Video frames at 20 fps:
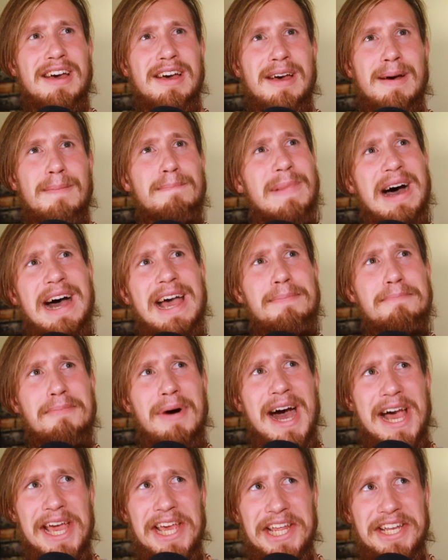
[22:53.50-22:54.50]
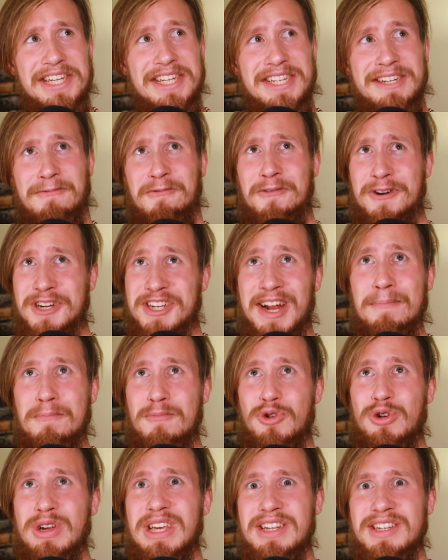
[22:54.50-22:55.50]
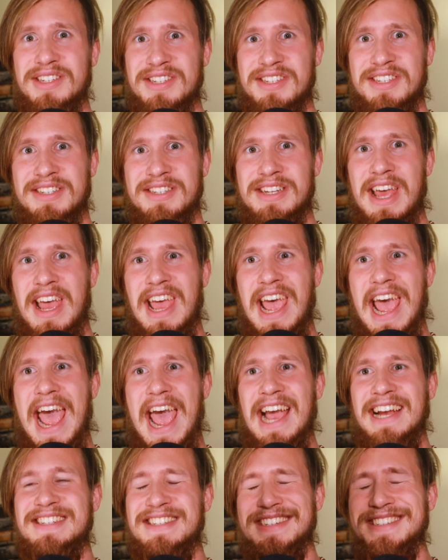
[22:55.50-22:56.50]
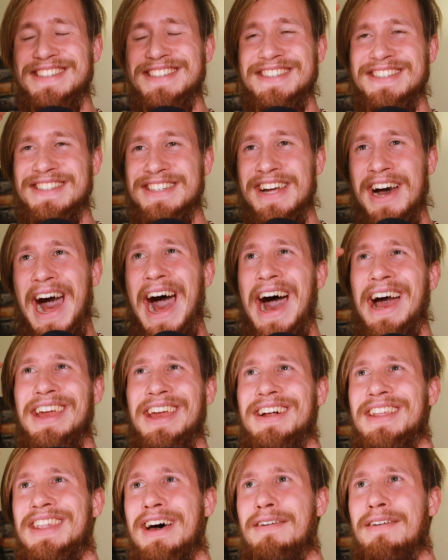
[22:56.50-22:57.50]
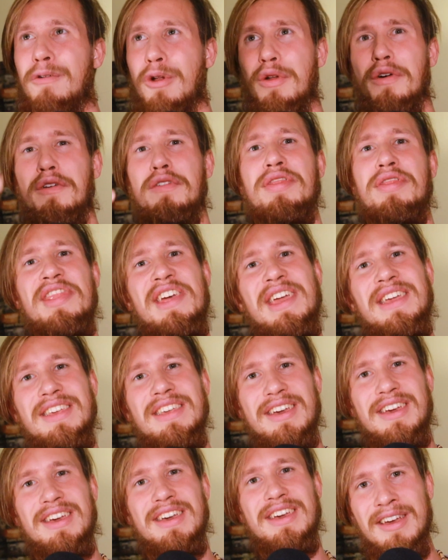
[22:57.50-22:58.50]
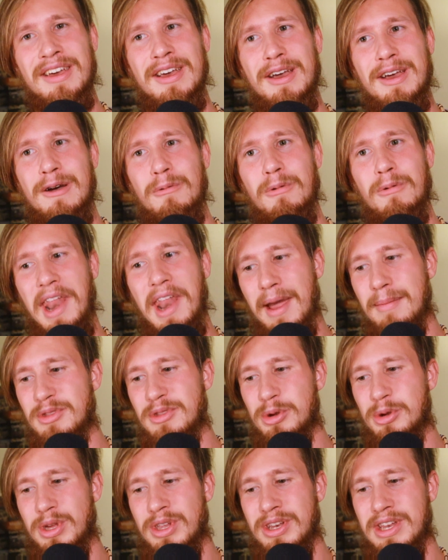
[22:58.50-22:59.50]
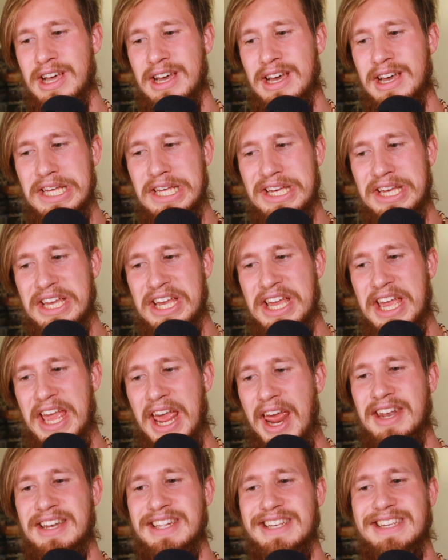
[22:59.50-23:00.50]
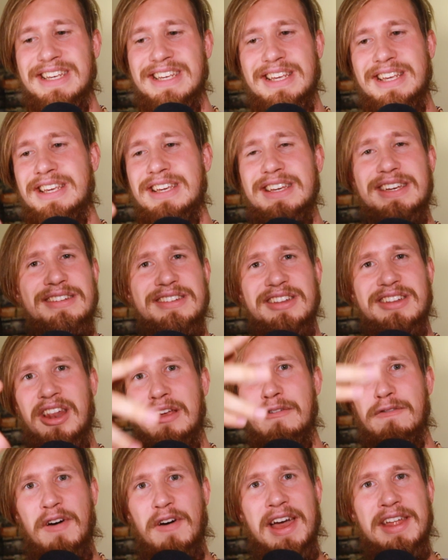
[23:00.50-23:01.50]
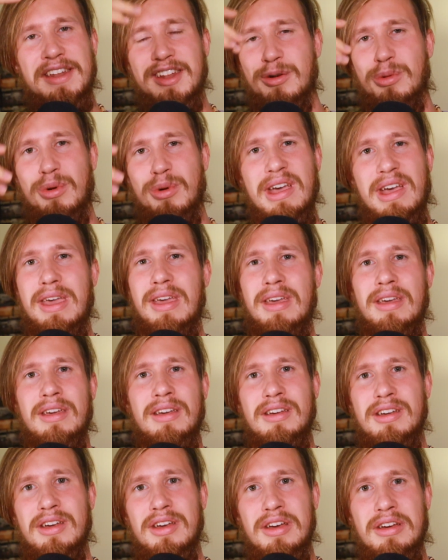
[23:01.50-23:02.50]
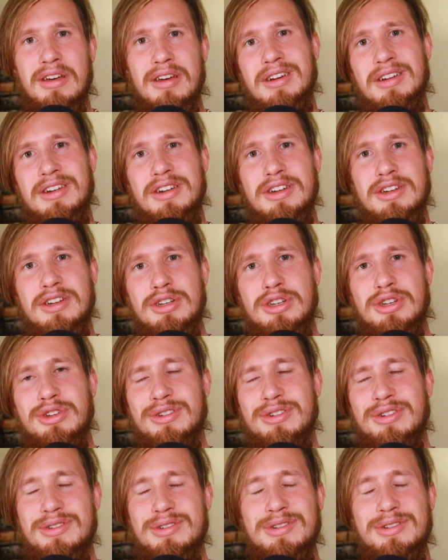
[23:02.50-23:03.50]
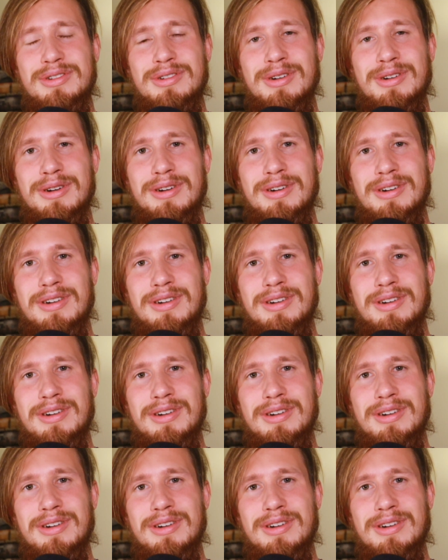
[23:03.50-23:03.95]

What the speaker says: my mind, for some reason, accesses a higher level of thinking when I'm doing that, and easily finds a way to